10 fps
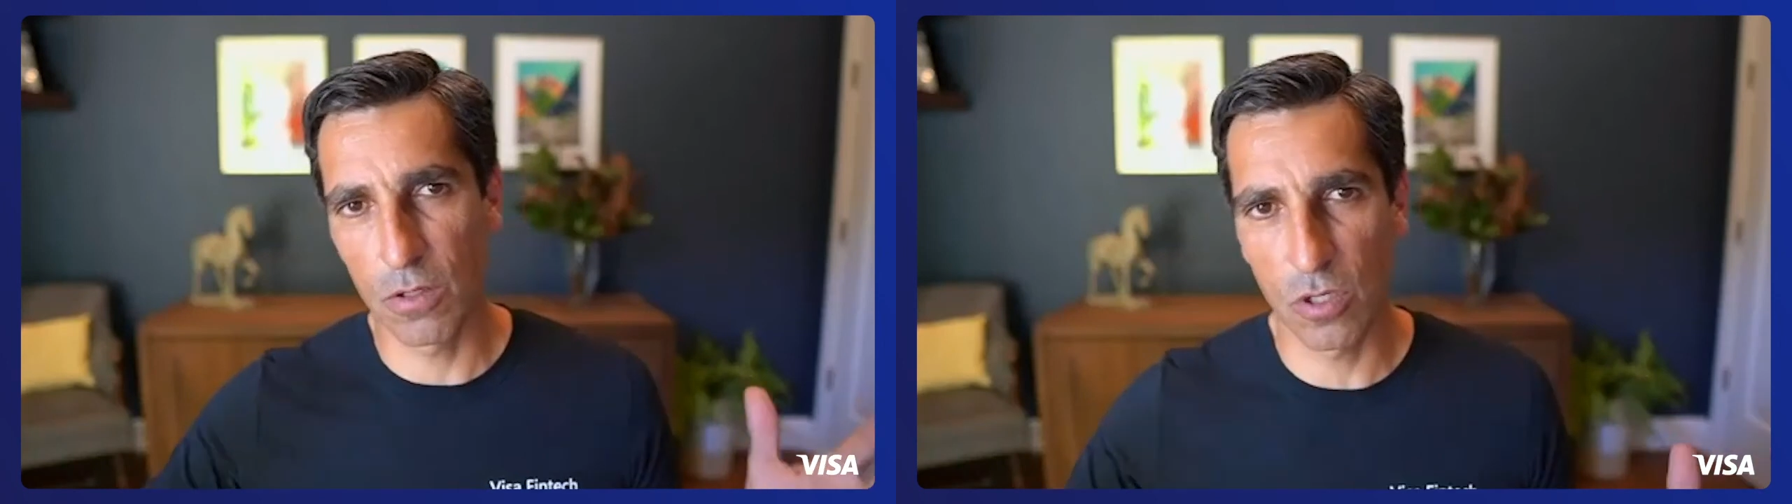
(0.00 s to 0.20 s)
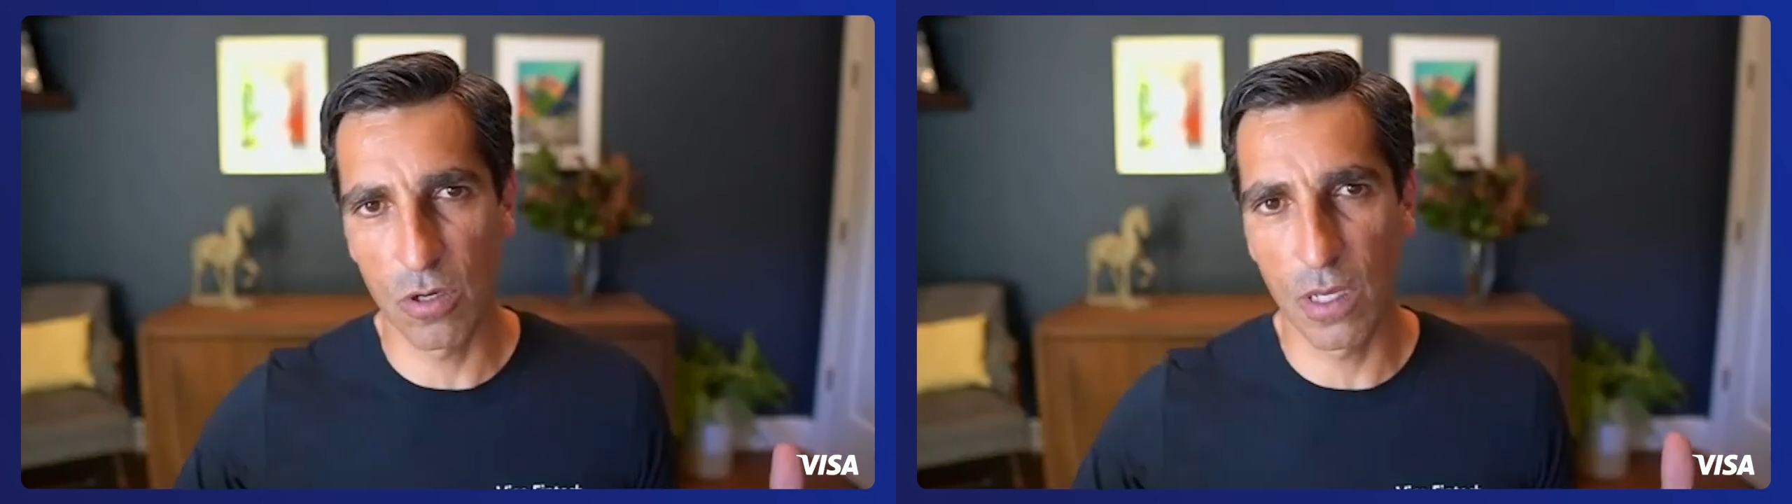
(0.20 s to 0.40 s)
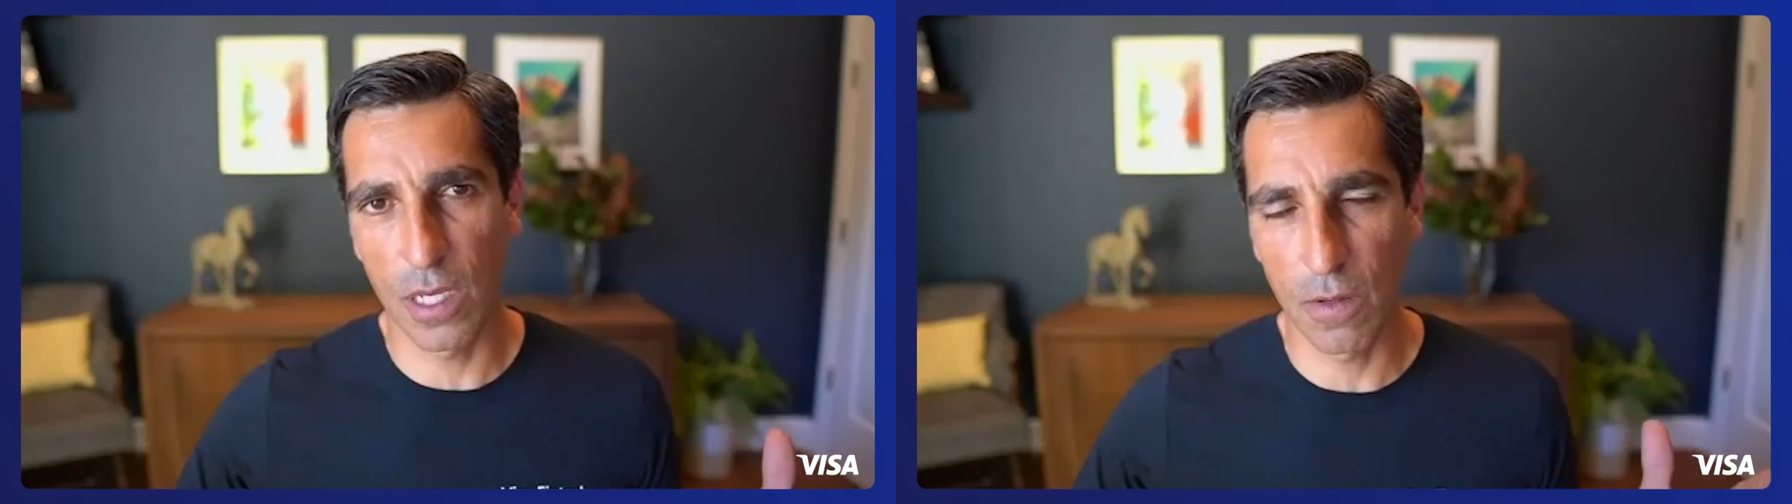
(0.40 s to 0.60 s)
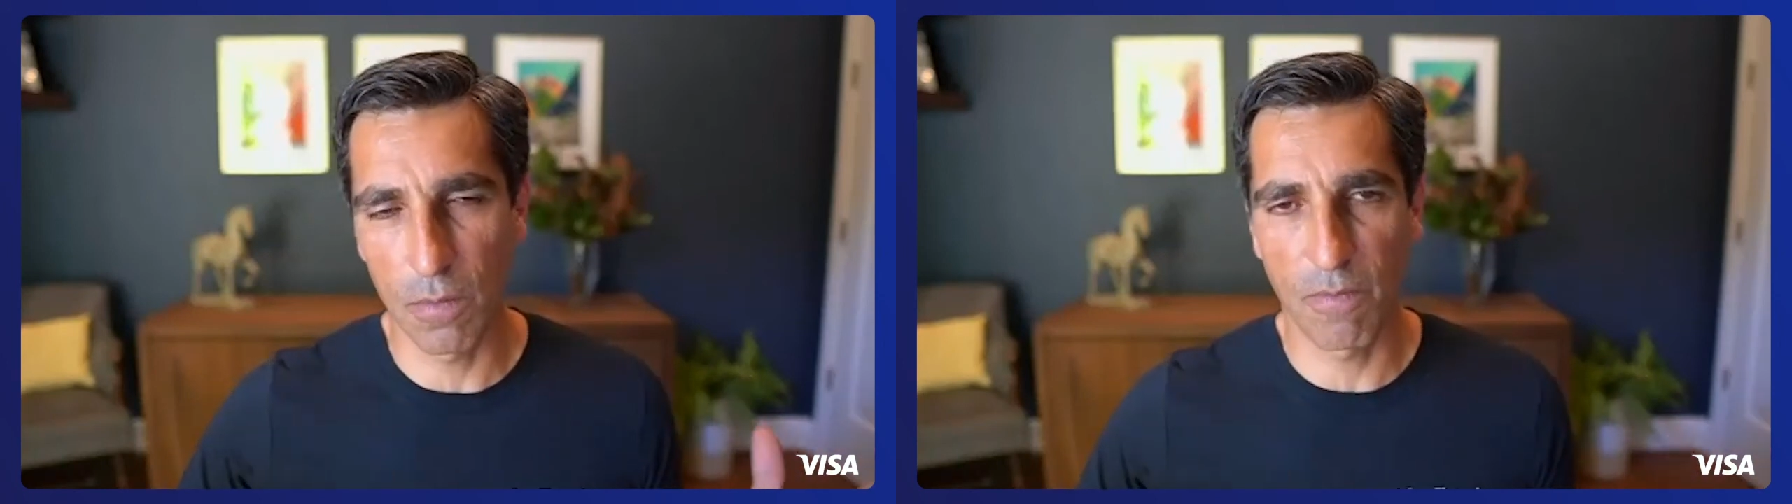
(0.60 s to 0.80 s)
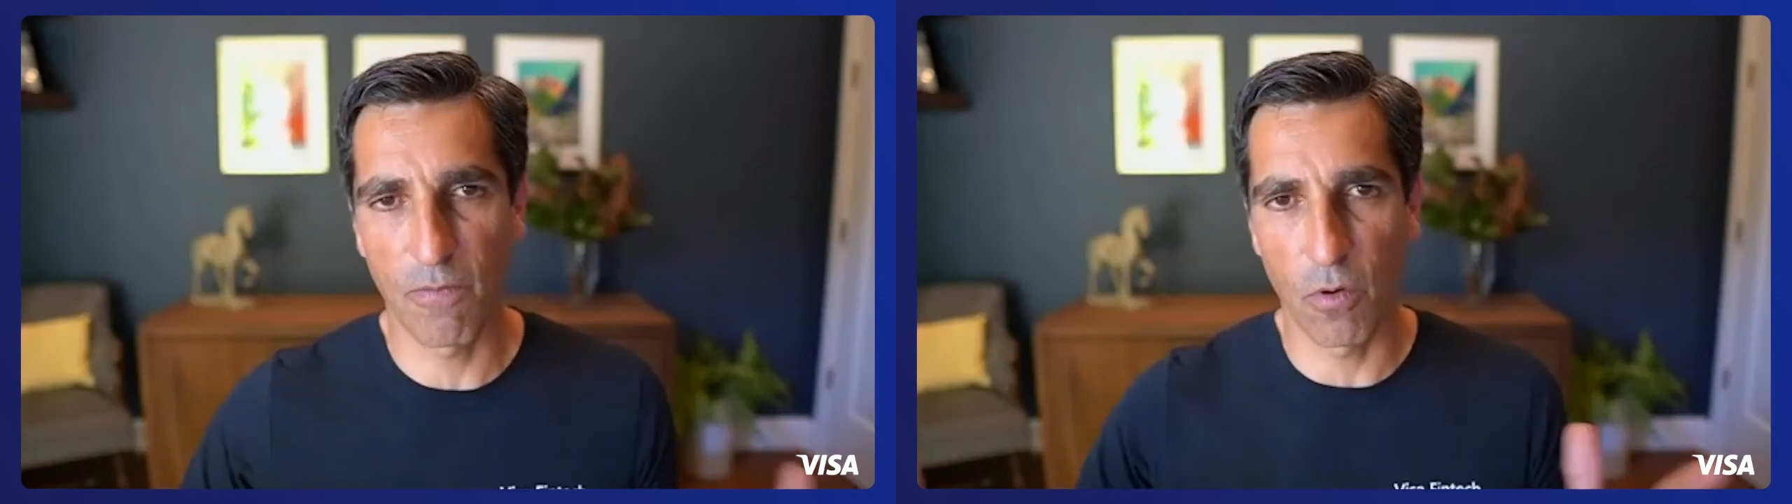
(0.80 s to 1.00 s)

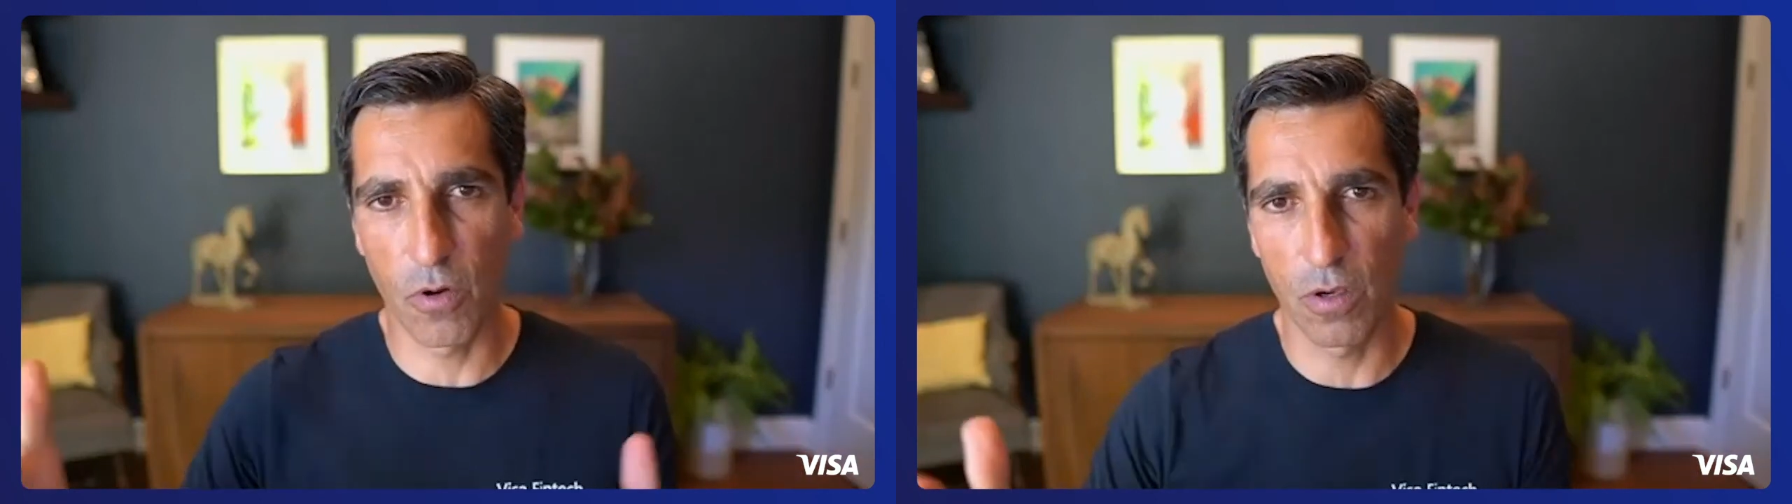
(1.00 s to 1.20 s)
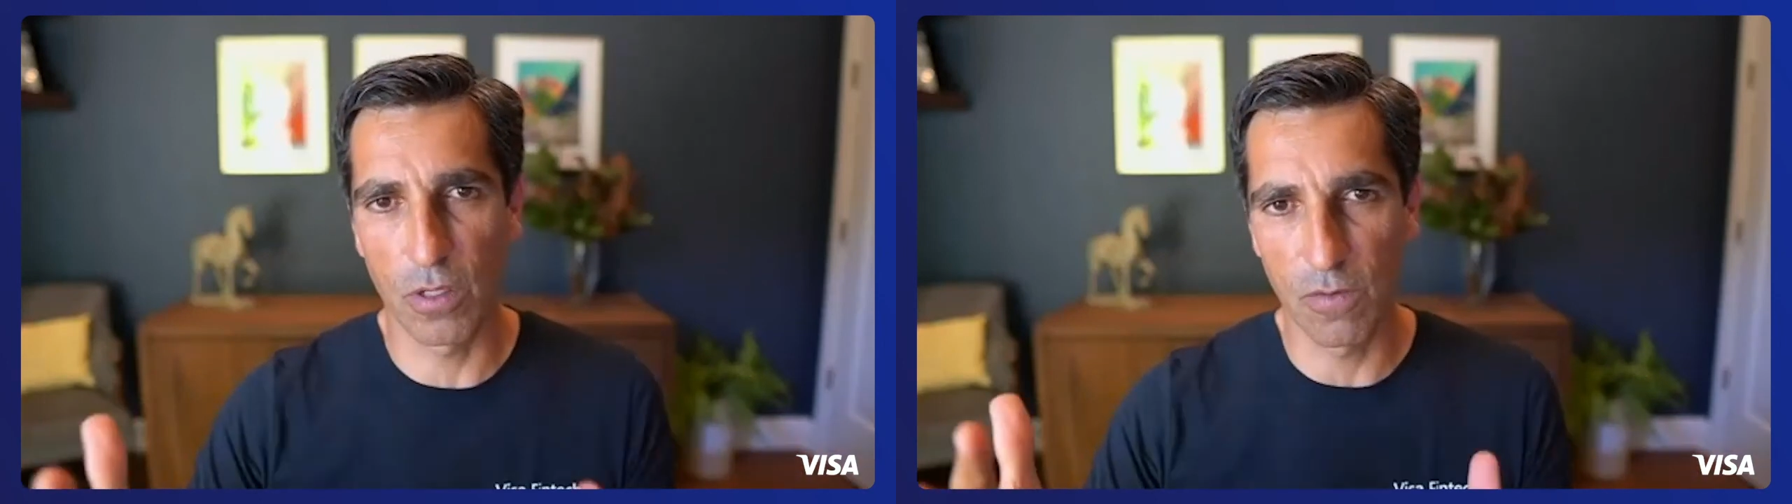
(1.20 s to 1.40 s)
journey, 4 years